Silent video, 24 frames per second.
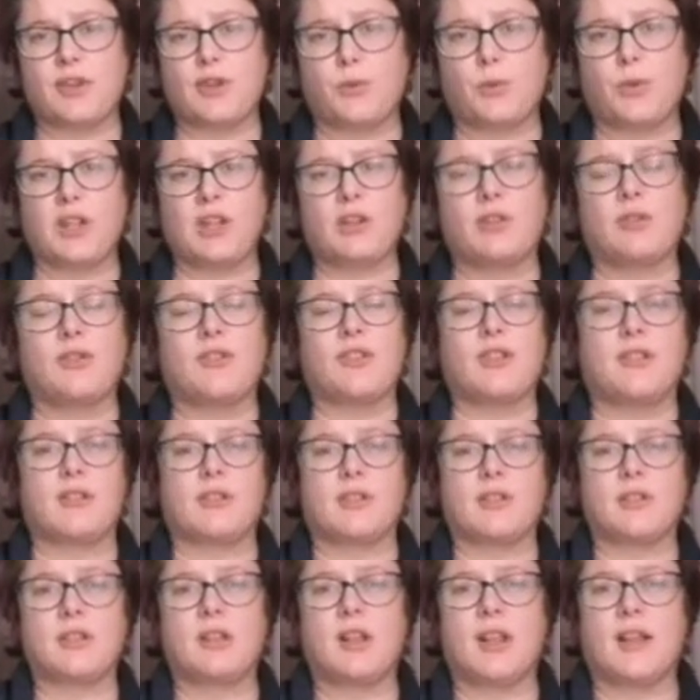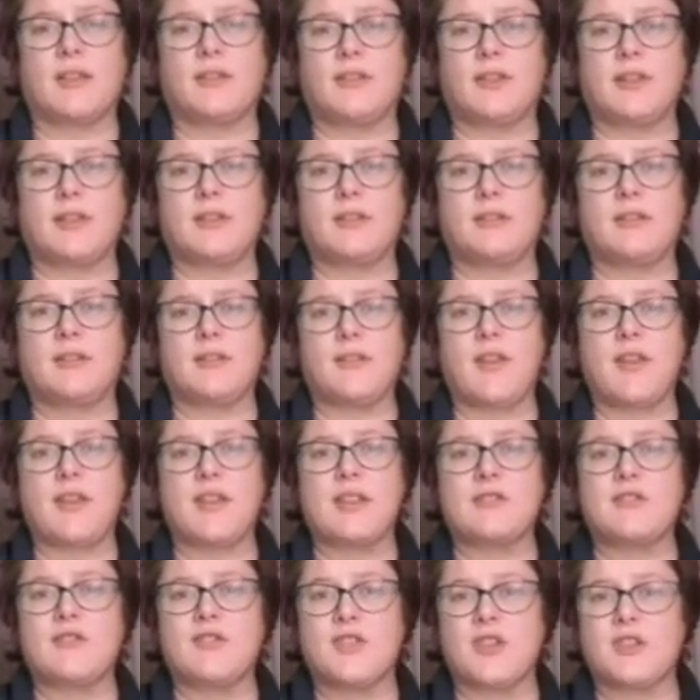that we use in our classes
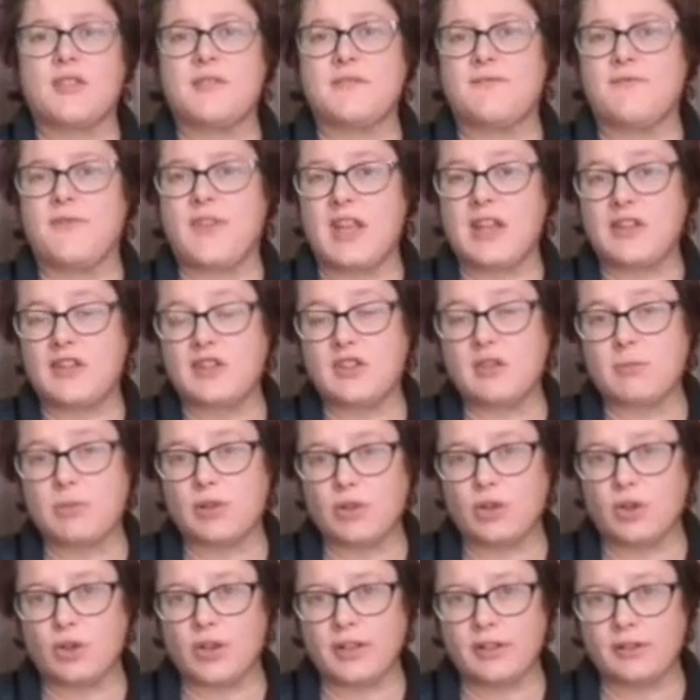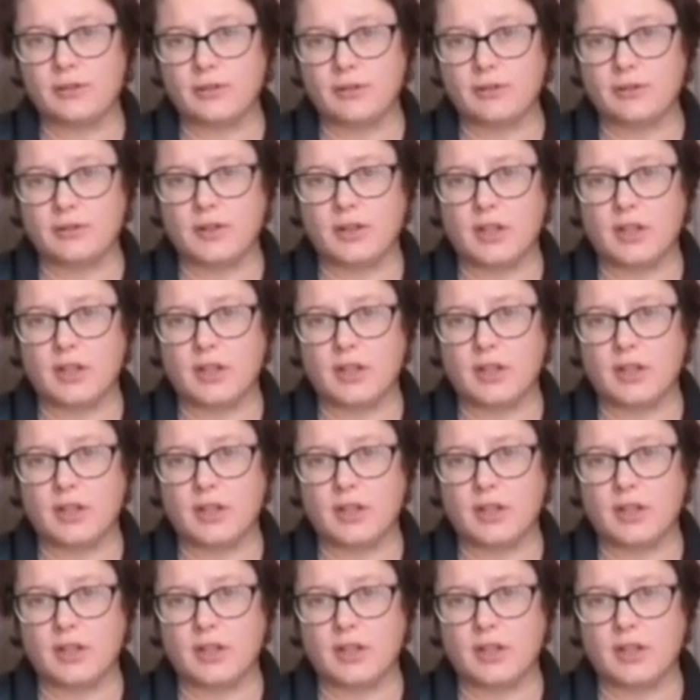is just vegetable oil.